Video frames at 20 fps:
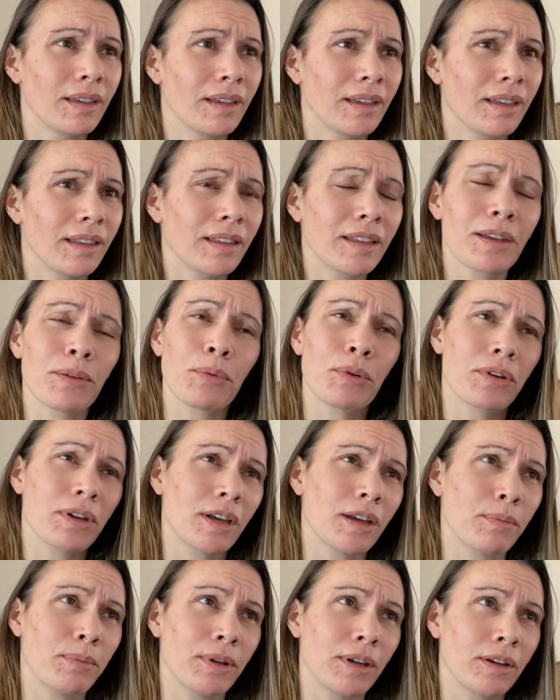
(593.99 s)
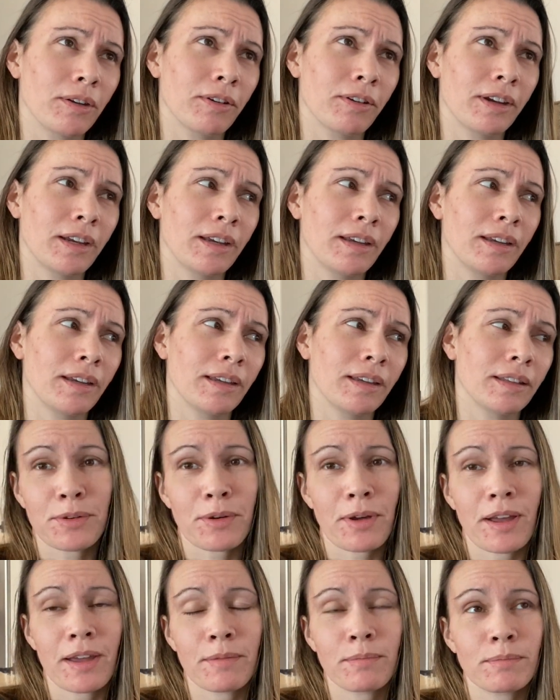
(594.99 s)
then I woke up hungry, and
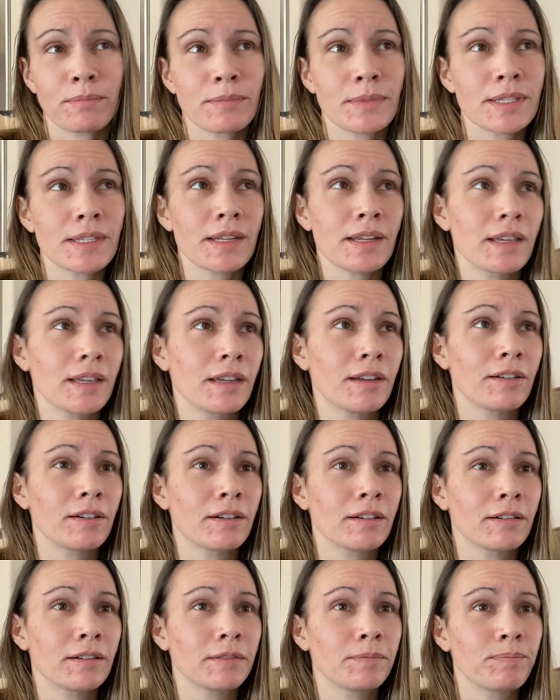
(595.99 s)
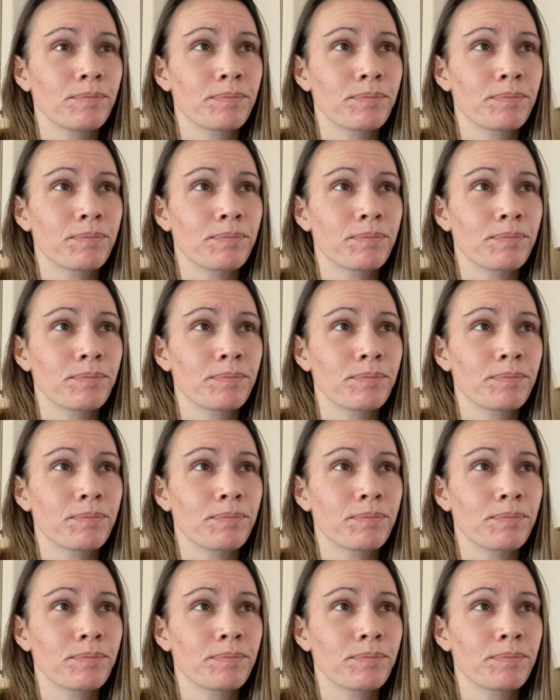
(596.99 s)
I'm sitting here